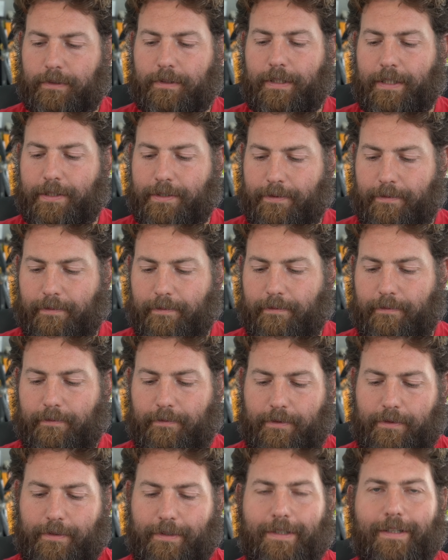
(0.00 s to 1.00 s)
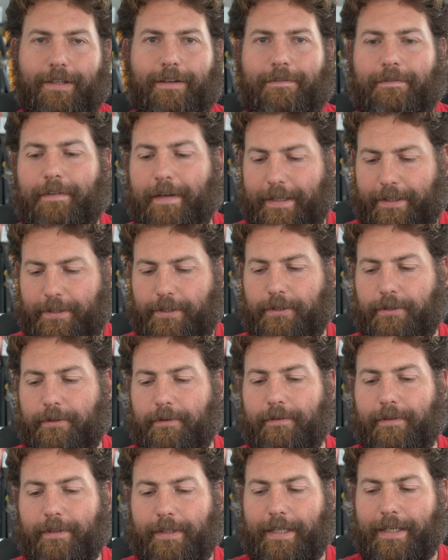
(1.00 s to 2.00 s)
doesn't affect
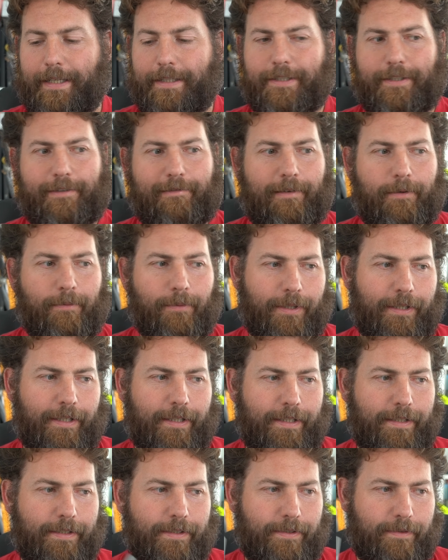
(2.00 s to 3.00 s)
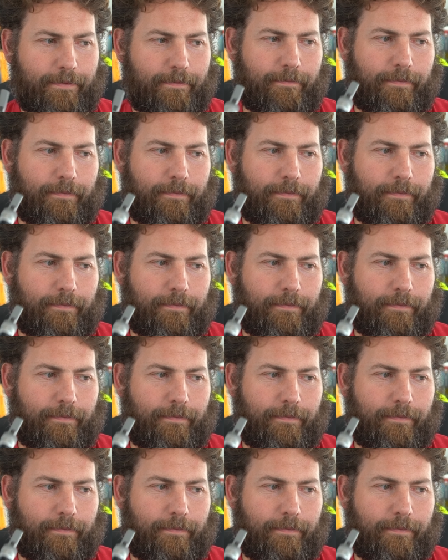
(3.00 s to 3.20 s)
you category-wise.